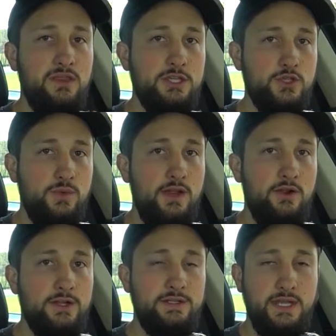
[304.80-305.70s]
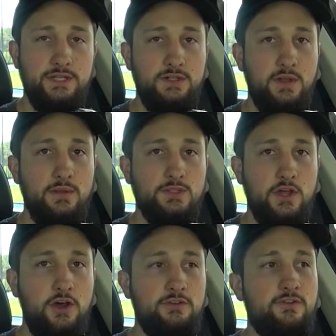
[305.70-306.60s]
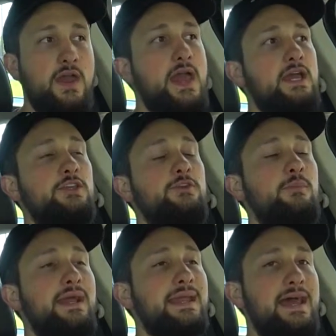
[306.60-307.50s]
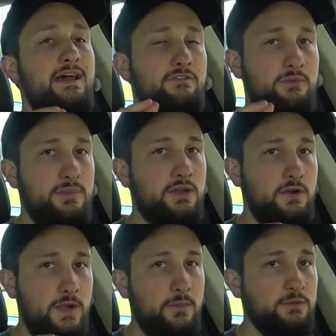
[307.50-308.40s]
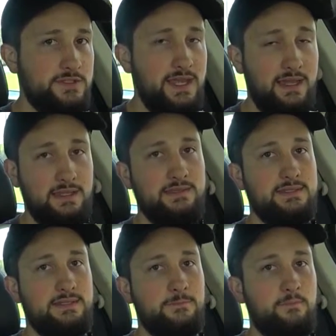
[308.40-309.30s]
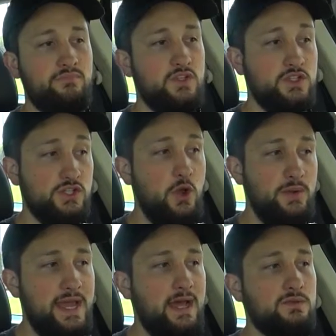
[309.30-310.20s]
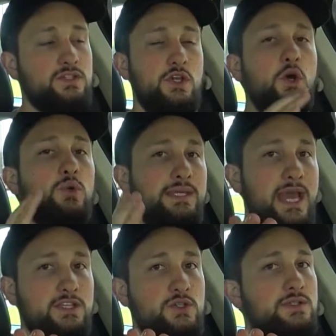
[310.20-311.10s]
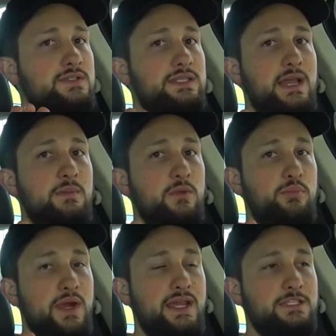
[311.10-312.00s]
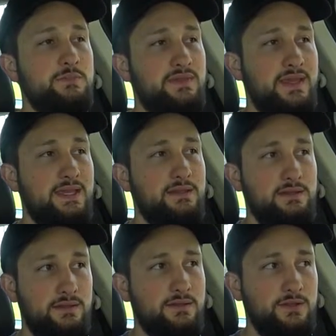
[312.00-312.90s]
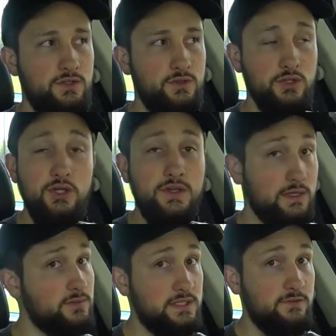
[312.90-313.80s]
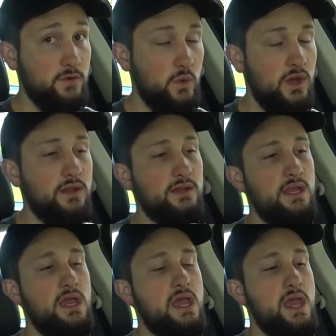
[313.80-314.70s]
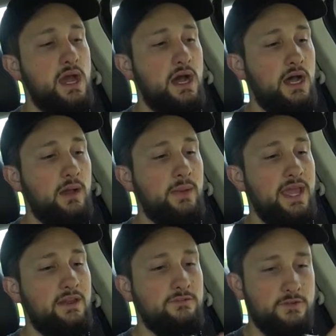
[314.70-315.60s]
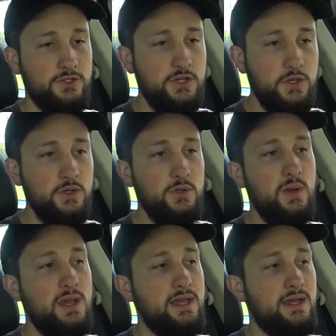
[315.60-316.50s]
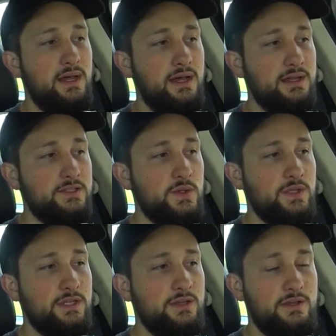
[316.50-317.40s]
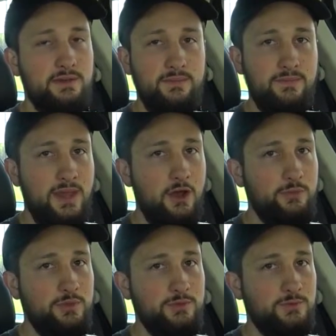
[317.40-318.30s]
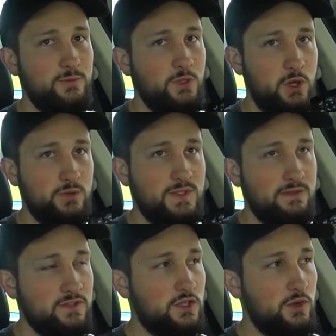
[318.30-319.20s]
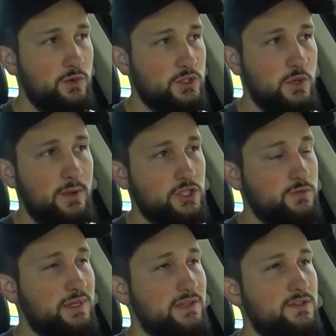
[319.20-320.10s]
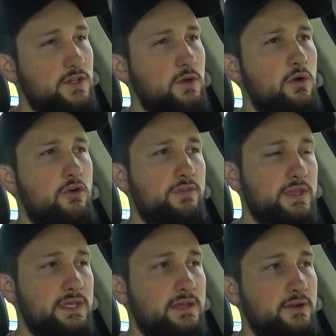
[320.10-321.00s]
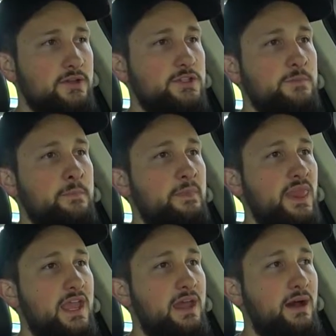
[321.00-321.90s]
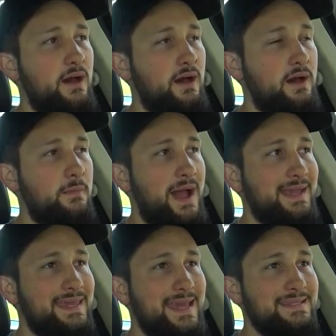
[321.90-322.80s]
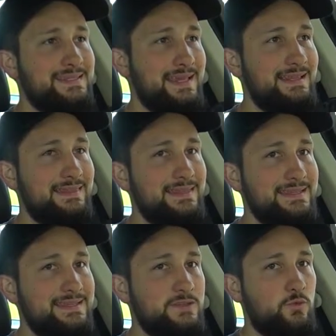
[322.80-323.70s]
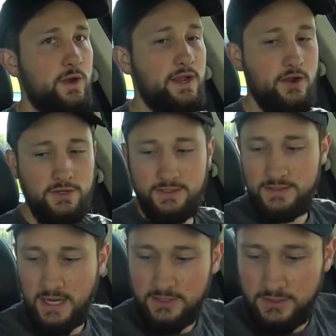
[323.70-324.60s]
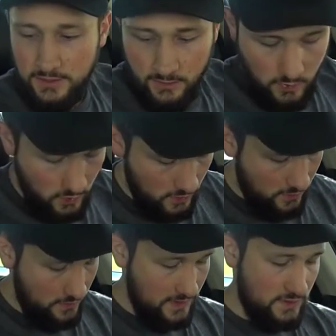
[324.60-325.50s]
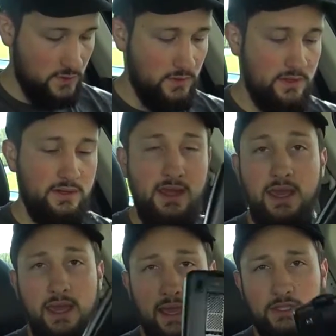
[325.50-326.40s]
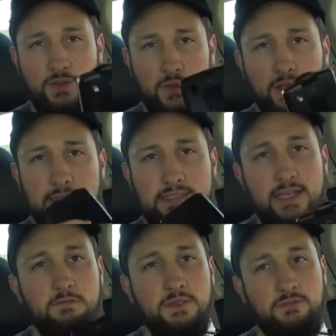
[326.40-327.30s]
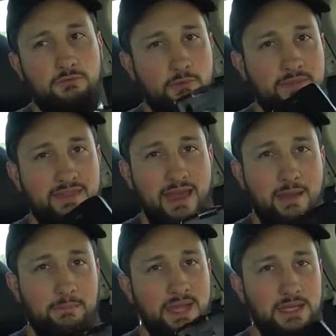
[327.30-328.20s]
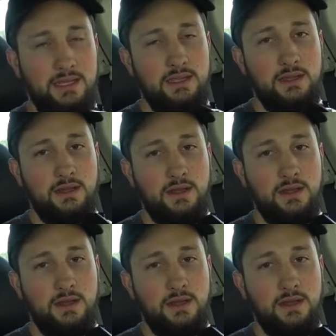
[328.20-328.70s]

this radar detector goes off, you might have a mere couple seconds to slow down. So yes, you could slam on the brakes, but then you look guilty, for one. And for two, it's only gonna help you, save so much speed. So over the years, I can't say that this radar detector or this one has really saved me from that many